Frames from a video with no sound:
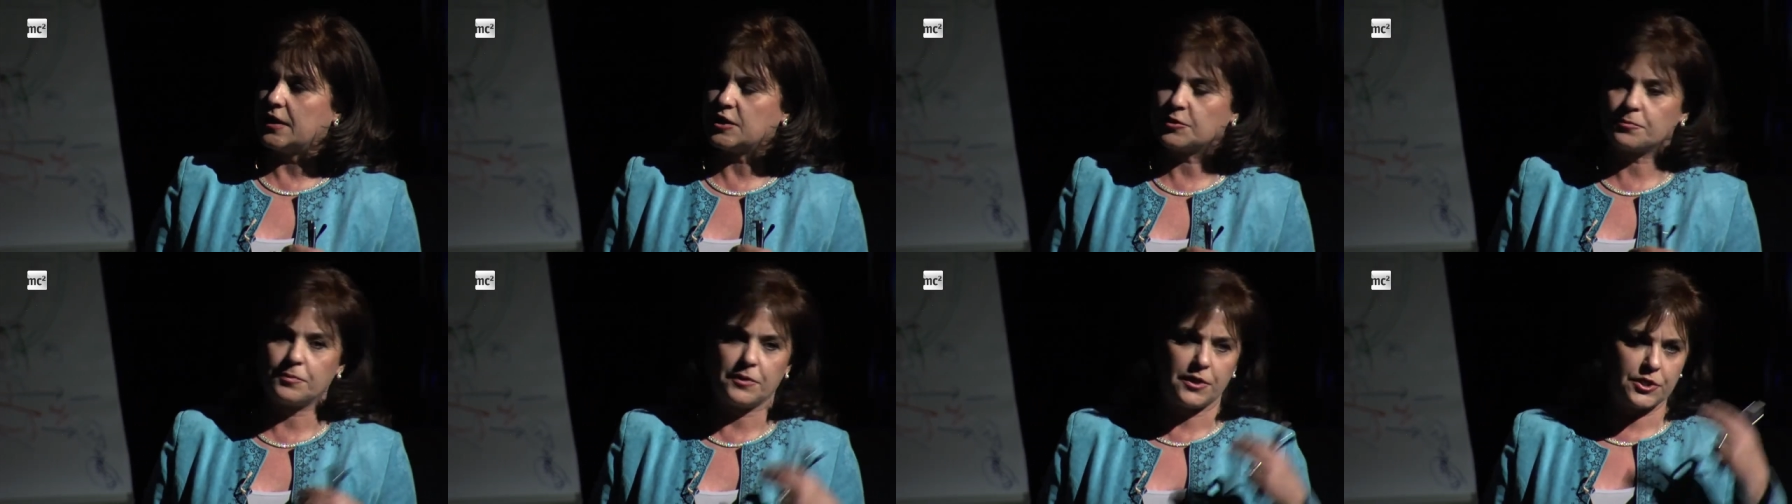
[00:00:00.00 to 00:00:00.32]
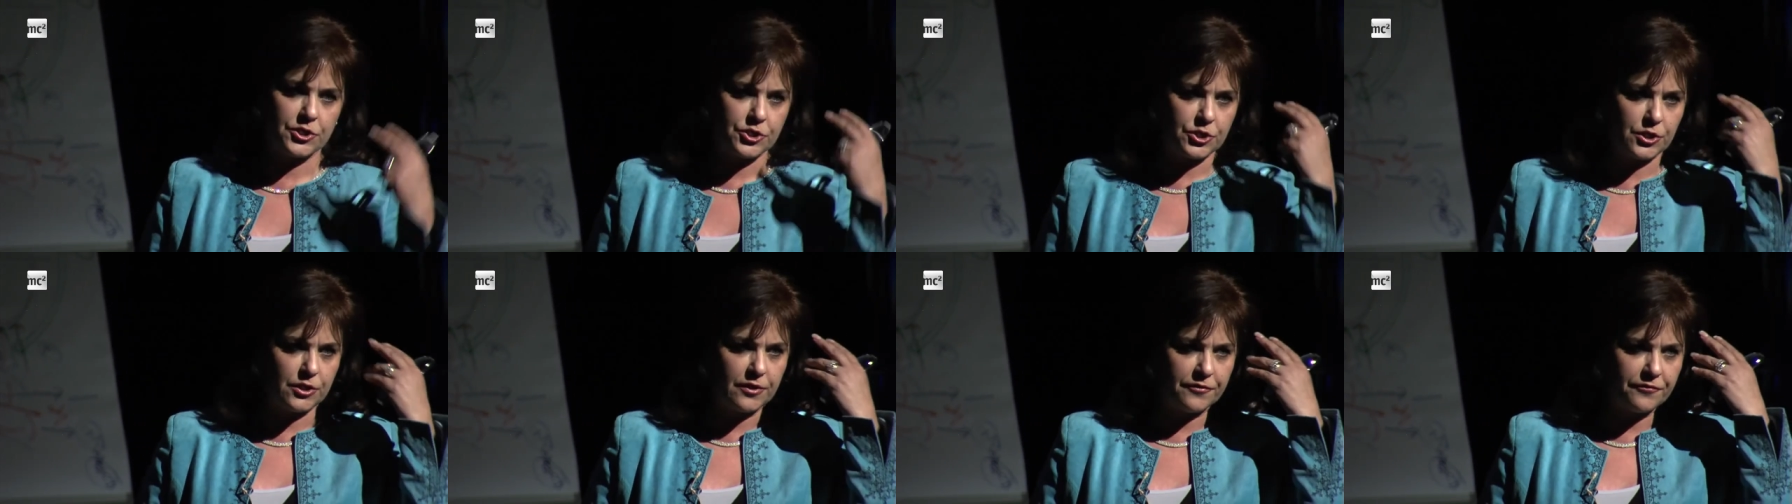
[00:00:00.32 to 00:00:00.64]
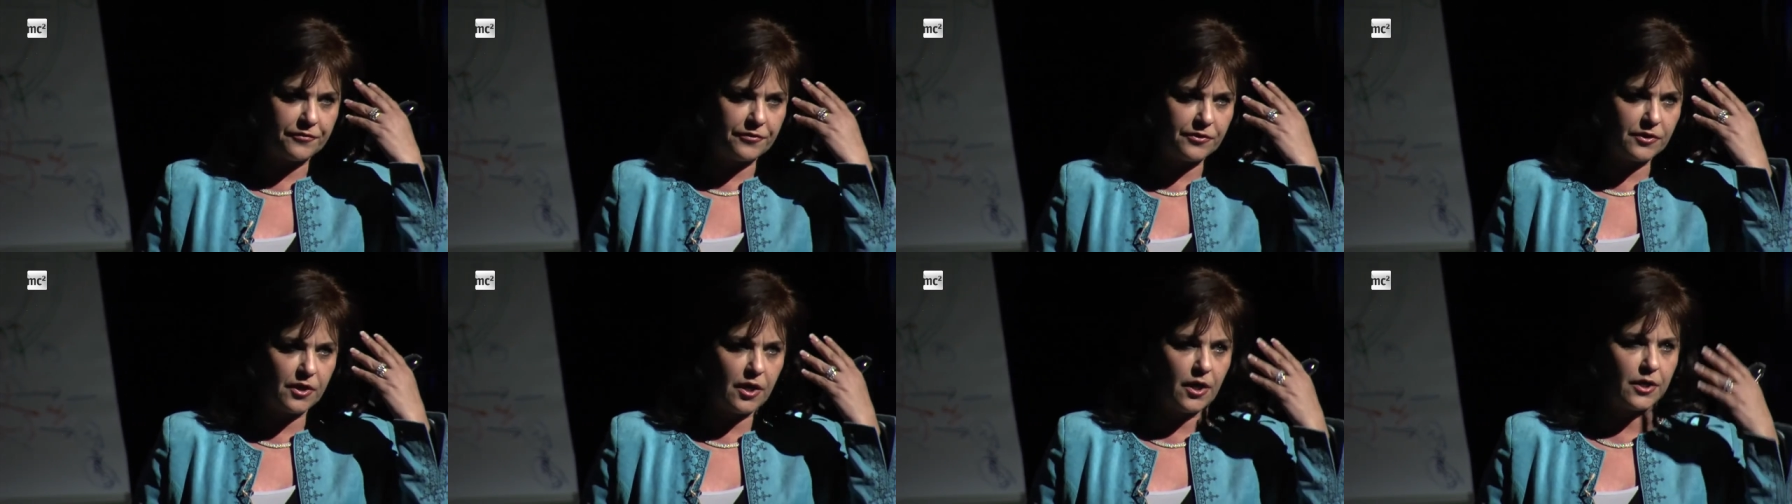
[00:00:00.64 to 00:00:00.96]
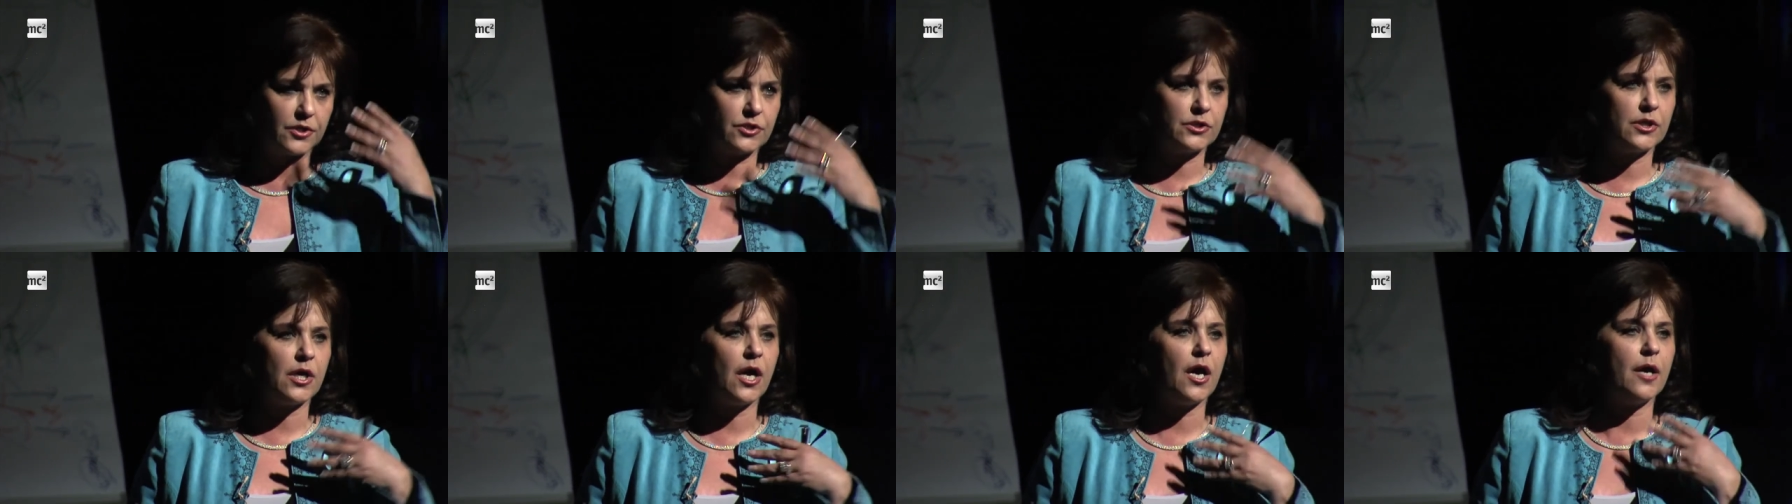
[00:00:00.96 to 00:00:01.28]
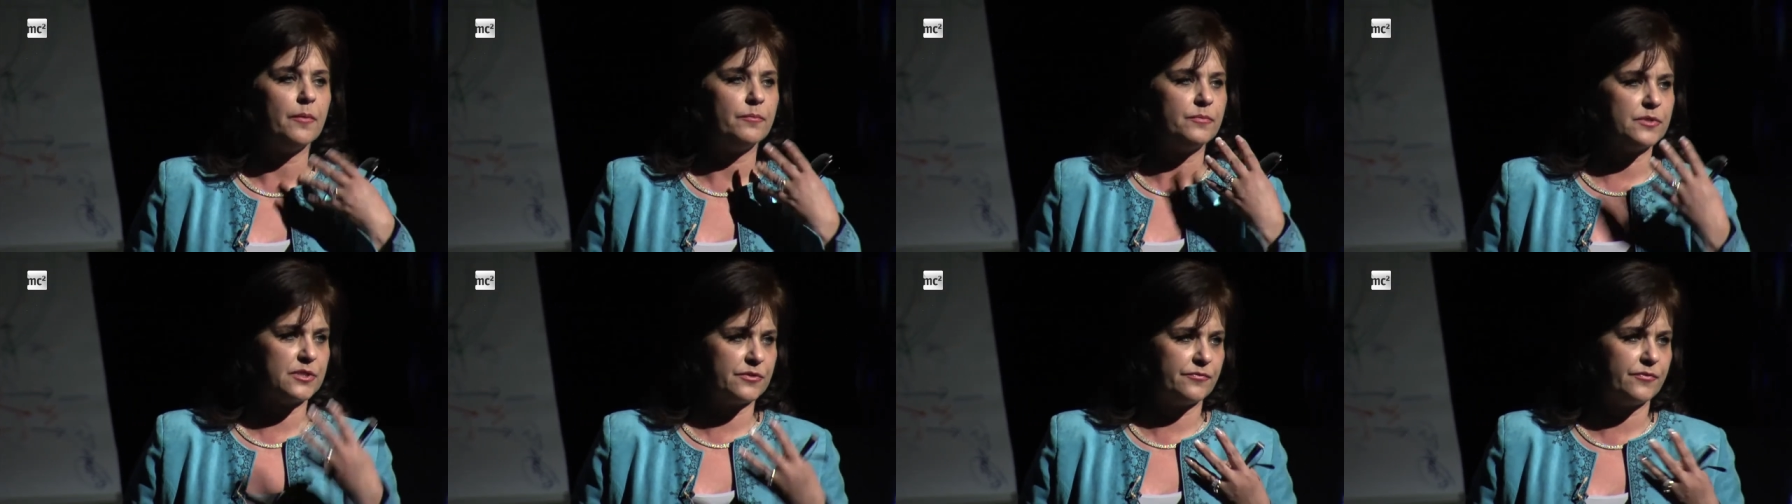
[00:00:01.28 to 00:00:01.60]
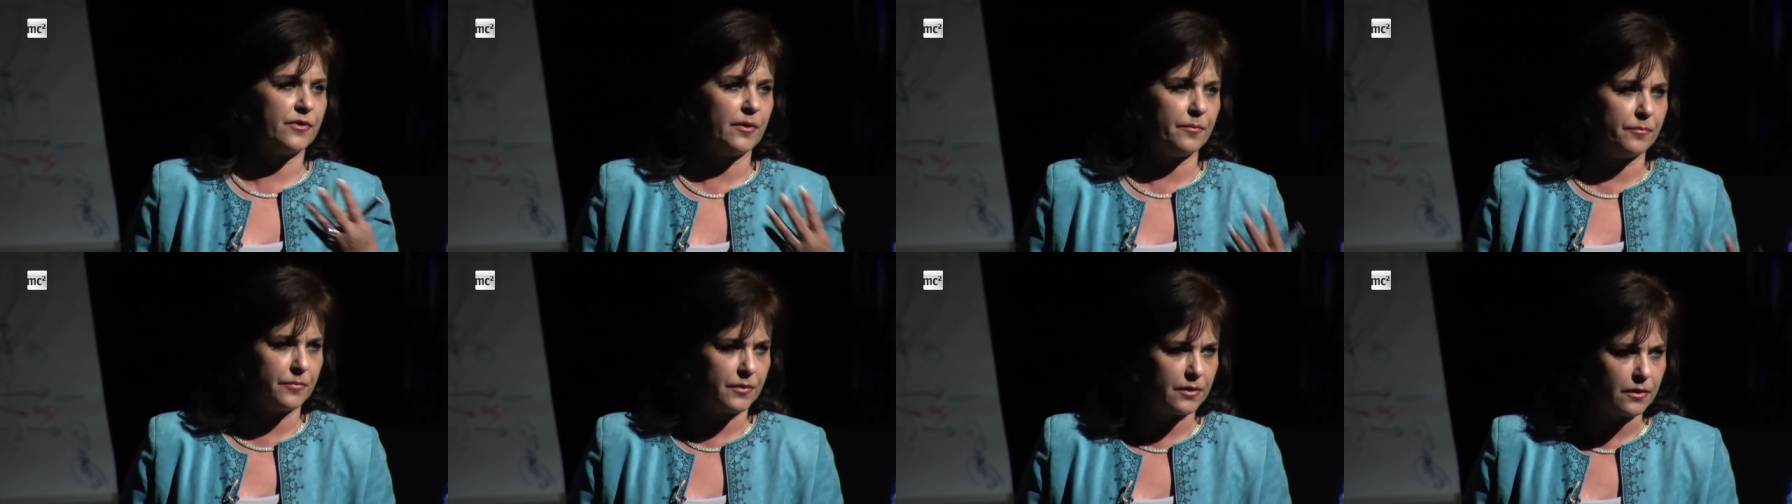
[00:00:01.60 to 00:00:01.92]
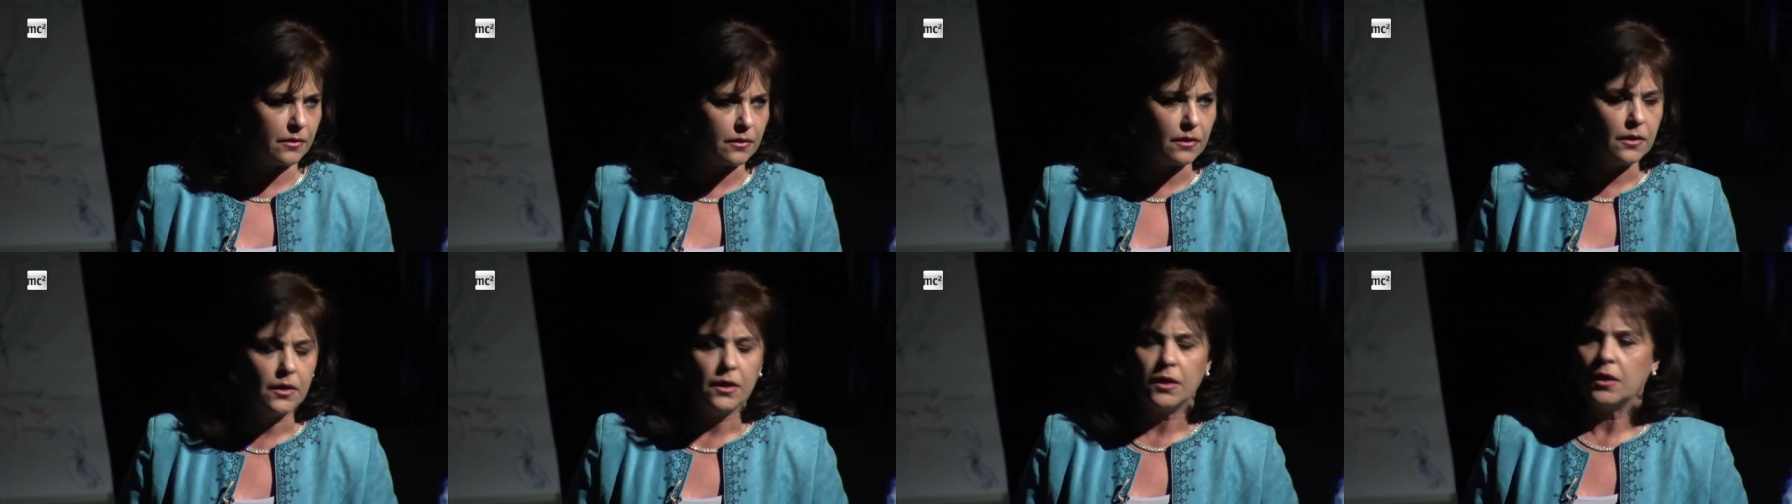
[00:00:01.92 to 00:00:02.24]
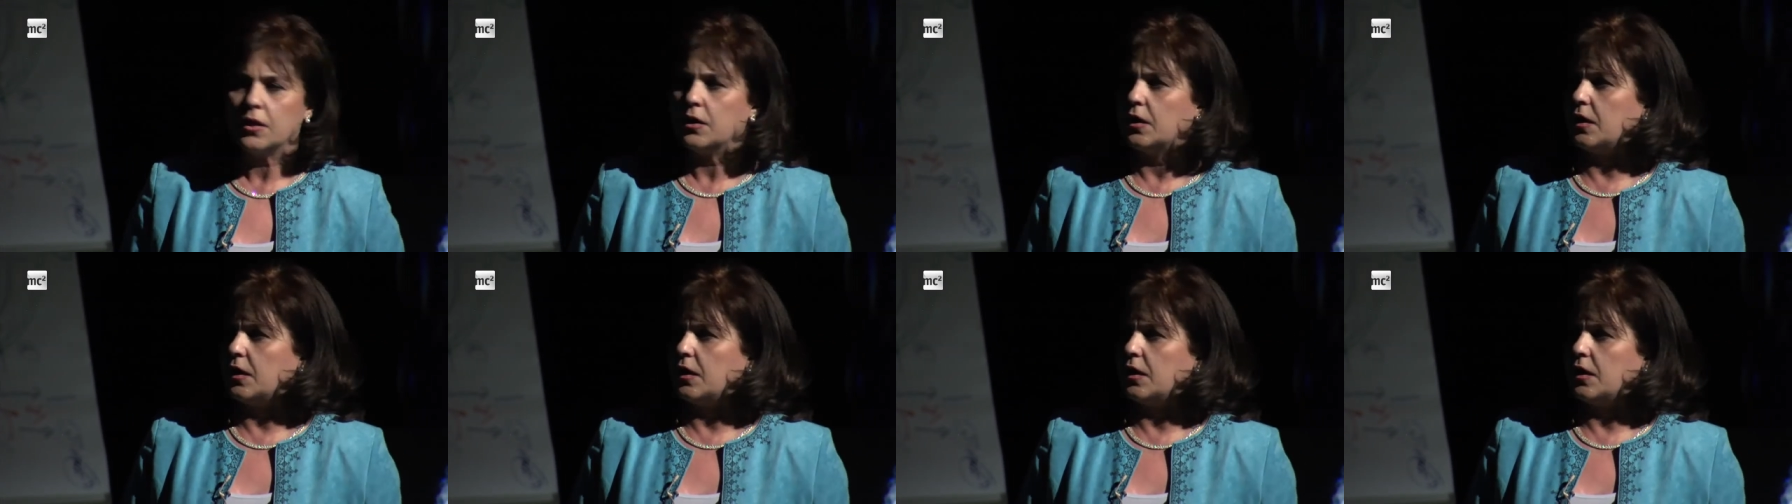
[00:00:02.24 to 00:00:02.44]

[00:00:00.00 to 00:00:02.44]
expression of thought comes from the